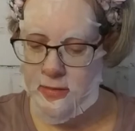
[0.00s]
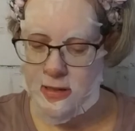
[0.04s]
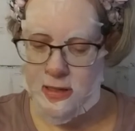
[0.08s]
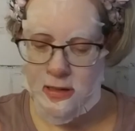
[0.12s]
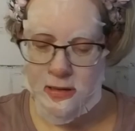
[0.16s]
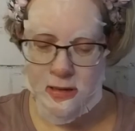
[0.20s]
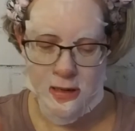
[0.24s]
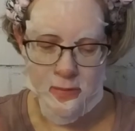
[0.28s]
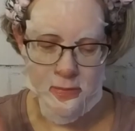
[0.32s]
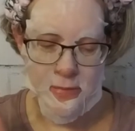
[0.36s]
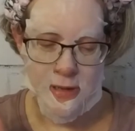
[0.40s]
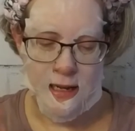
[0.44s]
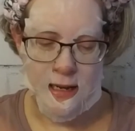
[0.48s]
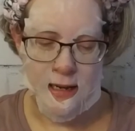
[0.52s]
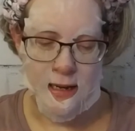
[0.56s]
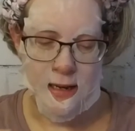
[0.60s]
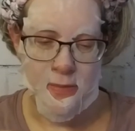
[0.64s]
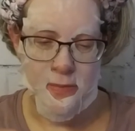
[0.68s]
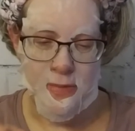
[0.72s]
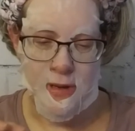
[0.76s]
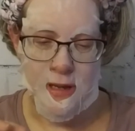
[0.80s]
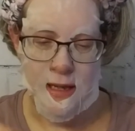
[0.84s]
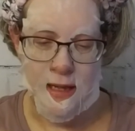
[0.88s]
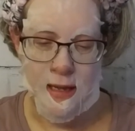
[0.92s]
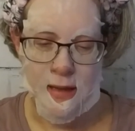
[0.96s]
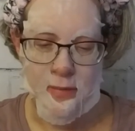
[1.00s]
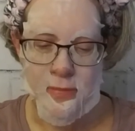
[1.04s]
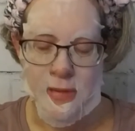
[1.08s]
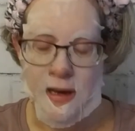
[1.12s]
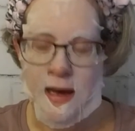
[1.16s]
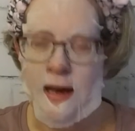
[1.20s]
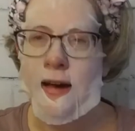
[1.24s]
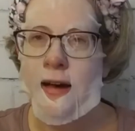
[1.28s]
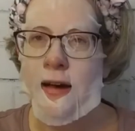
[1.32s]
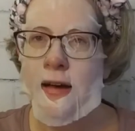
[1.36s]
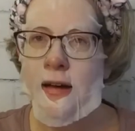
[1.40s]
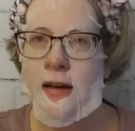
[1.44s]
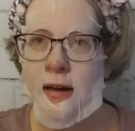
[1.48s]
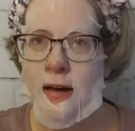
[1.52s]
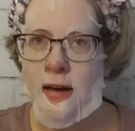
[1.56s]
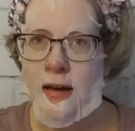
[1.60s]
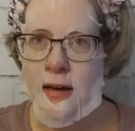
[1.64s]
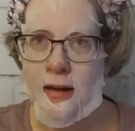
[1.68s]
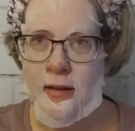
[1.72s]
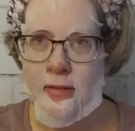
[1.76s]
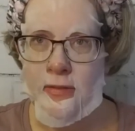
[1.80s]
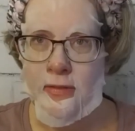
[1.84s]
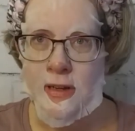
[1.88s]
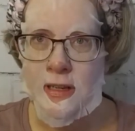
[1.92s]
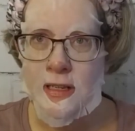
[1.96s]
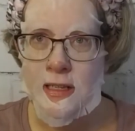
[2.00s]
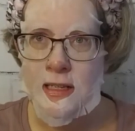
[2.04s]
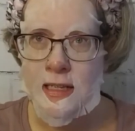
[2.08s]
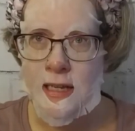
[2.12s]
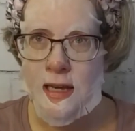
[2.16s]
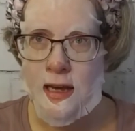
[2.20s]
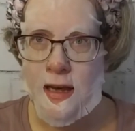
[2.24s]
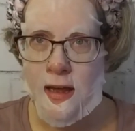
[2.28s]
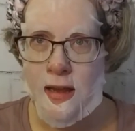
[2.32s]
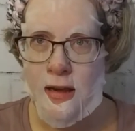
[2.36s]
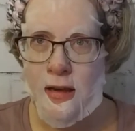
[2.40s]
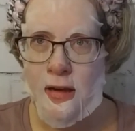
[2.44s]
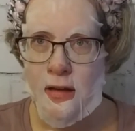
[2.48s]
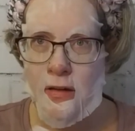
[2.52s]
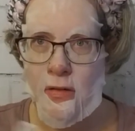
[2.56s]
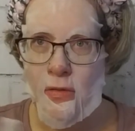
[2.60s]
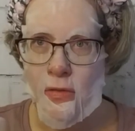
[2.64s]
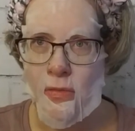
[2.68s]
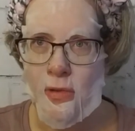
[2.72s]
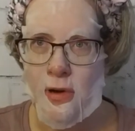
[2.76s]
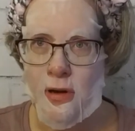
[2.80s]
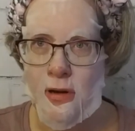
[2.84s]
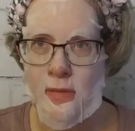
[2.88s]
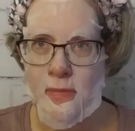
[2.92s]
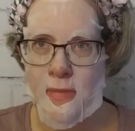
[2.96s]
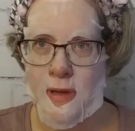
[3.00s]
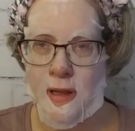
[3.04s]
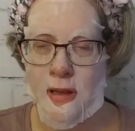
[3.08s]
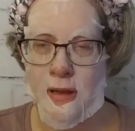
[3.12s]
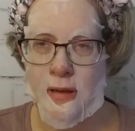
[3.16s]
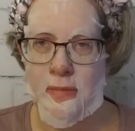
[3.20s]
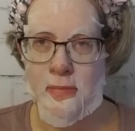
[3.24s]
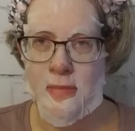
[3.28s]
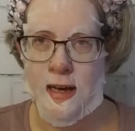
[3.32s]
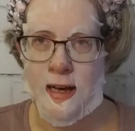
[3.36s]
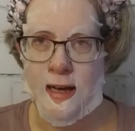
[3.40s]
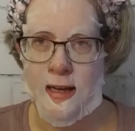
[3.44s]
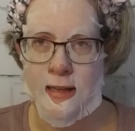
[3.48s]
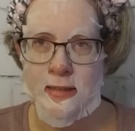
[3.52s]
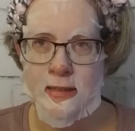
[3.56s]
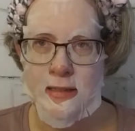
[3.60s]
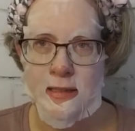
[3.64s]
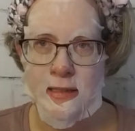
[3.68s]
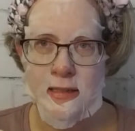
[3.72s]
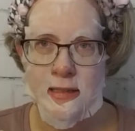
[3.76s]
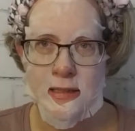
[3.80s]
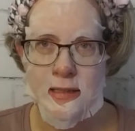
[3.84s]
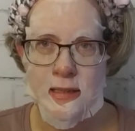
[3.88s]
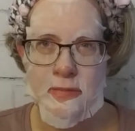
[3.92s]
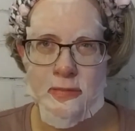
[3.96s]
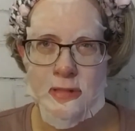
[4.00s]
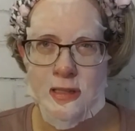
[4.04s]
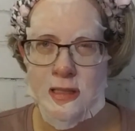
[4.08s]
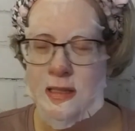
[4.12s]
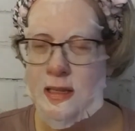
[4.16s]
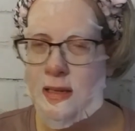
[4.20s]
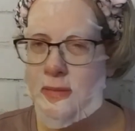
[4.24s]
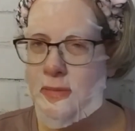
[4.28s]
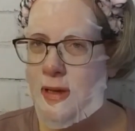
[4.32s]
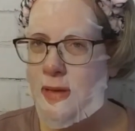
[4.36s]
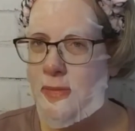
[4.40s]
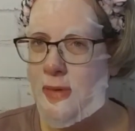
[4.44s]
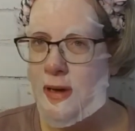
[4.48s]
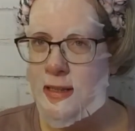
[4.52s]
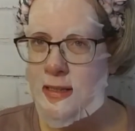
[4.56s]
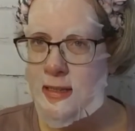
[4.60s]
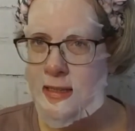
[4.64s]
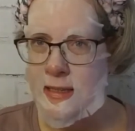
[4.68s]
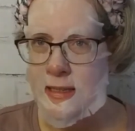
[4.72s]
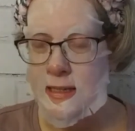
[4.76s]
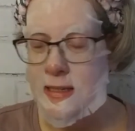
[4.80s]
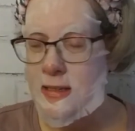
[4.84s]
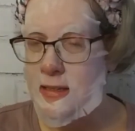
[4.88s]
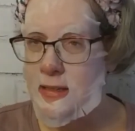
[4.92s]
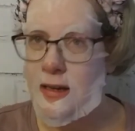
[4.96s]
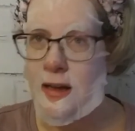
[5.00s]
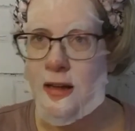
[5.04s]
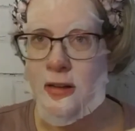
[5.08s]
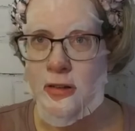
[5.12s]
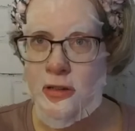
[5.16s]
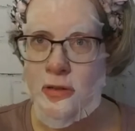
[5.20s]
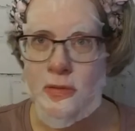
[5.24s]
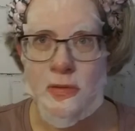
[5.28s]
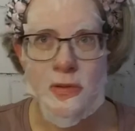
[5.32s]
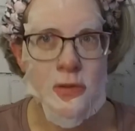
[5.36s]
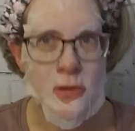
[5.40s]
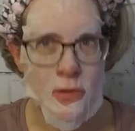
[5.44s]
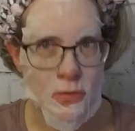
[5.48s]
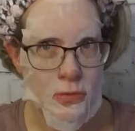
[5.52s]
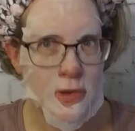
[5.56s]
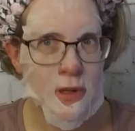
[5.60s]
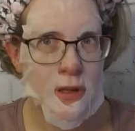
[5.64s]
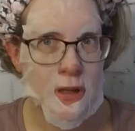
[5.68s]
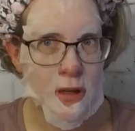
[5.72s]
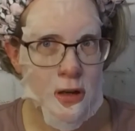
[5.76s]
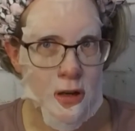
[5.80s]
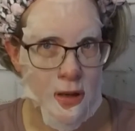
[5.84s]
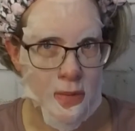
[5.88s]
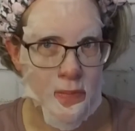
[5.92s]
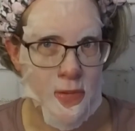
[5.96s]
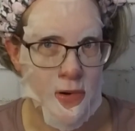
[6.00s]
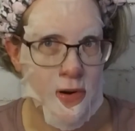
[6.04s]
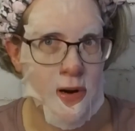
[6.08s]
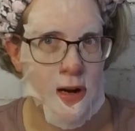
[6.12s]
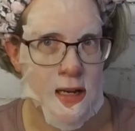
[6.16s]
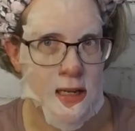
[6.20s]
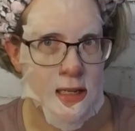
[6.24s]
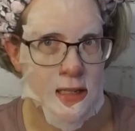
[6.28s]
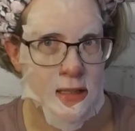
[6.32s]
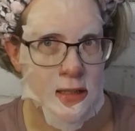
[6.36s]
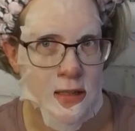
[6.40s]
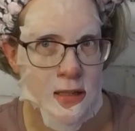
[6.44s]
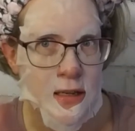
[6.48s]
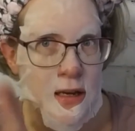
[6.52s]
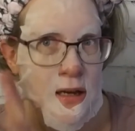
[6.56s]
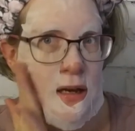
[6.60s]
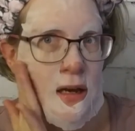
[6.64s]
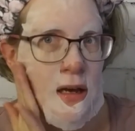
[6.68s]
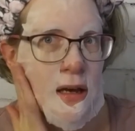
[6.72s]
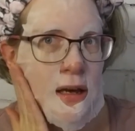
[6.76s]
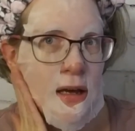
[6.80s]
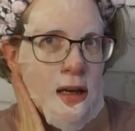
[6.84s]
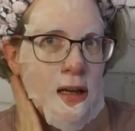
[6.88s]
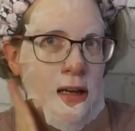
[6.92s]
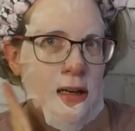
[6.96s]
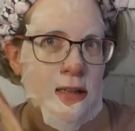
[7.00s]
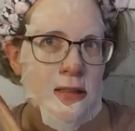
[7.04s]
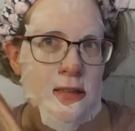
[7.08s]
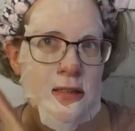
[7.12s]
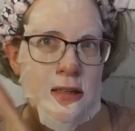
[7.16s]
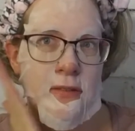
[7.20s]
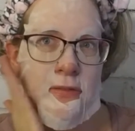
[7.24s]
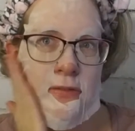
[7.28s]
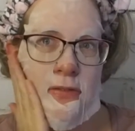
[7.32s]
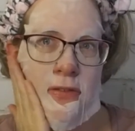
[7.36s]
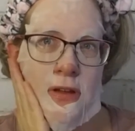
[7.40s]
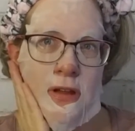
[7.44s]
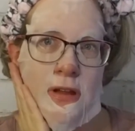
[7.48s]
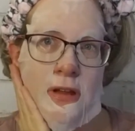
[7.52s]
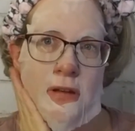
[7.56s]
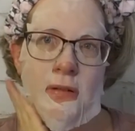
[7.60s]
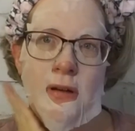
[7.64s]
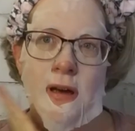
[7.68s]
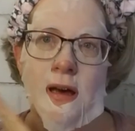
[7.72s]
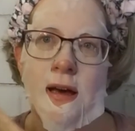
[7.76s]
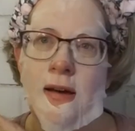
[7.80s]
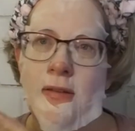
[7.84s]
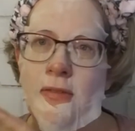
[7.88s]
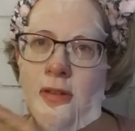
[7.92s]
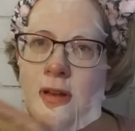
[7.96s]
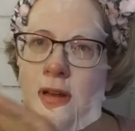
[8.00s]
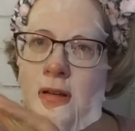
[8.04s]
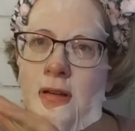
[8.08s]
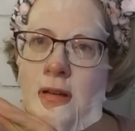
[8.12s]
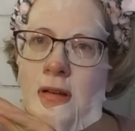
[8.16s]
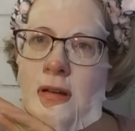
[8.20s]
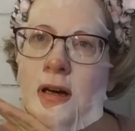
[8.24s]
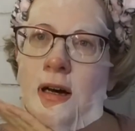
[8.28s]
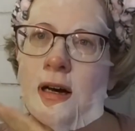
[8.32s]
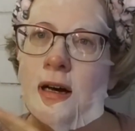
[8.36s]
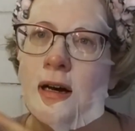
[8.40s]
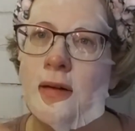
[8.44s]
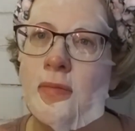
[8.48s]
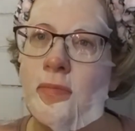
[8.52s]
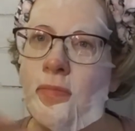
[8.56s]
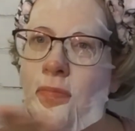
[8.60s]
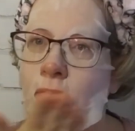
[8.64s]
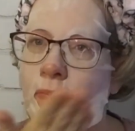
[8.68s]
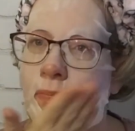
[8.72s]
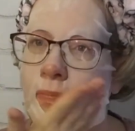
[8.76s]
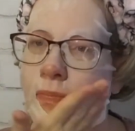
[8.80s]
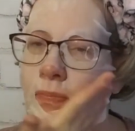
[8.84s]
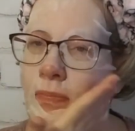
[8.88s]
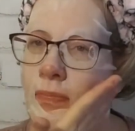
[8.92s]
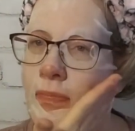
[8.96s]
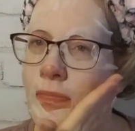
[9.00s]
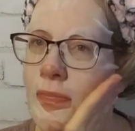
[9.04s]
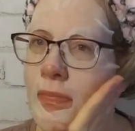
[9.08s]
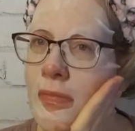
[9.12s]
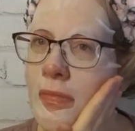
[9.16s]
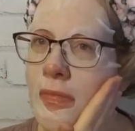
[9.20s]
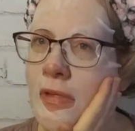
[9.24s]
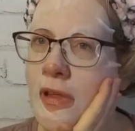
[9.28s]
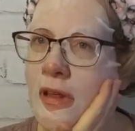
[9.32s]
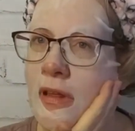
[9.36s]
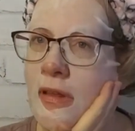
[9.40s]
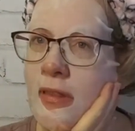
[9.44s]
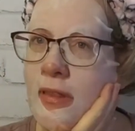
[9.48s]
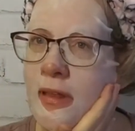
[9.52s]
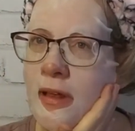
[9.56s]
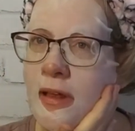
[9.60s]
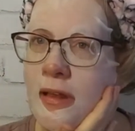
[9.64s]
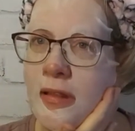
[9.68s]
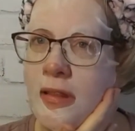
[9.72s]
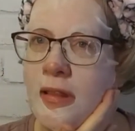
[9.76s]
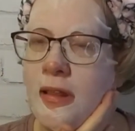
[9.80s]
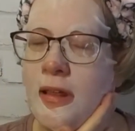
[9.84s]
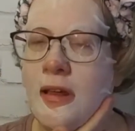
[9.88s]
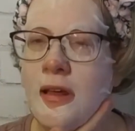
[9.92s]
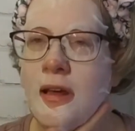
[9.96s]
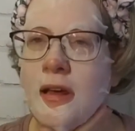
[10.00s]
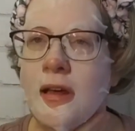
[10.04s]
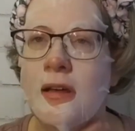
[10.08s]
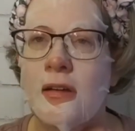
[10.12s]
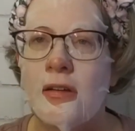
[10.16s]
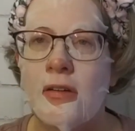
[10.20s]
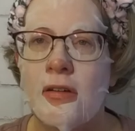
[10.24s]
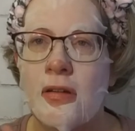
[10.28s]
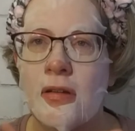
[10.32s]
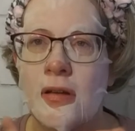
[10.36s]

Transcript: was going to pick up a pack of 10 watermelon masks. It was going to be about $6. So it was a really good price. If you haven't, um, I think the,